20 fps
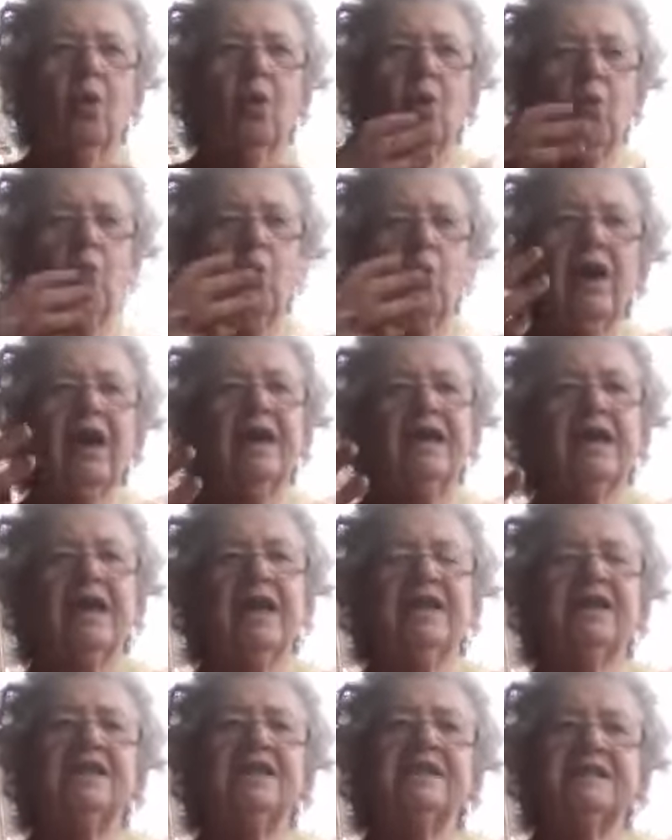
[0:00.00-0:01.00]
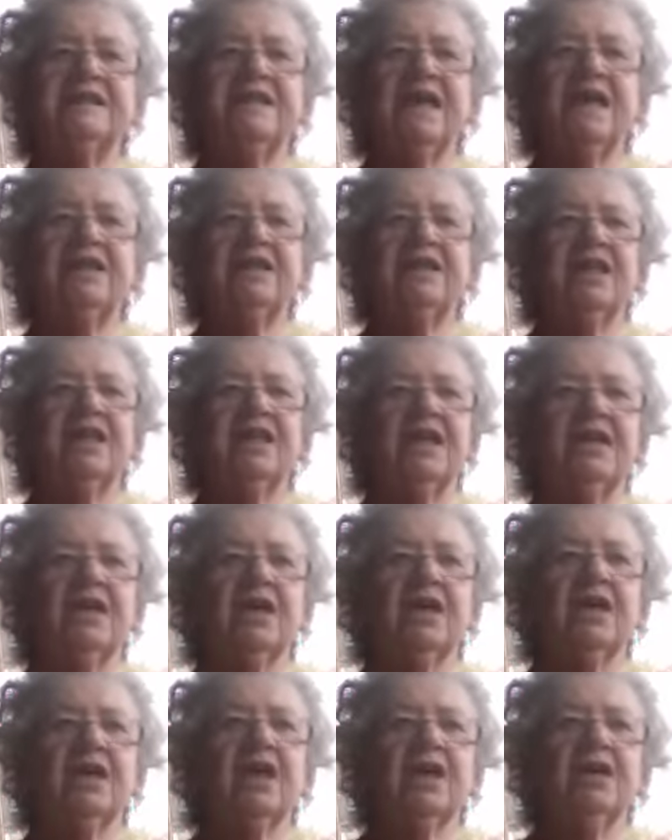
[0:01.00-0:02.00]
what, and he said that
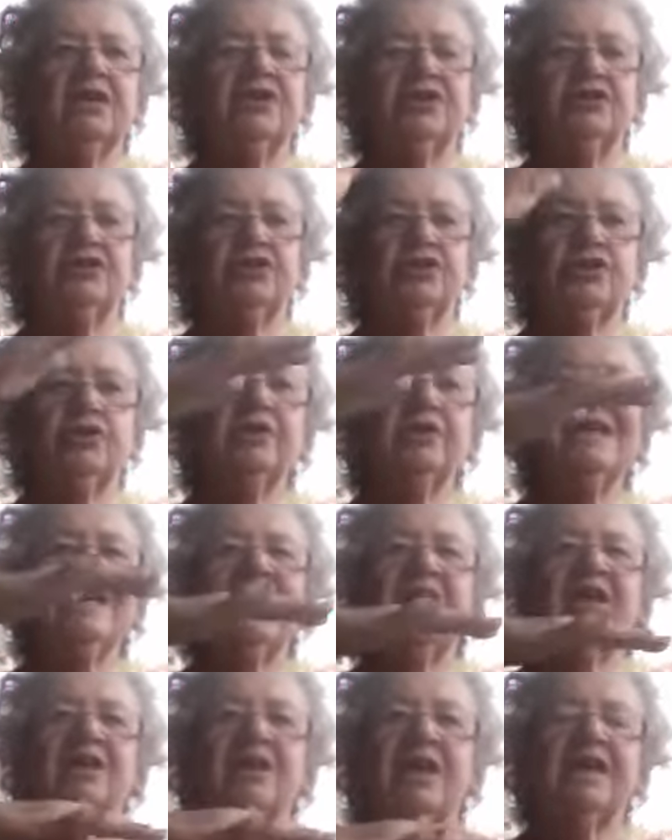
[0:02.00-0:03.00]
this tree,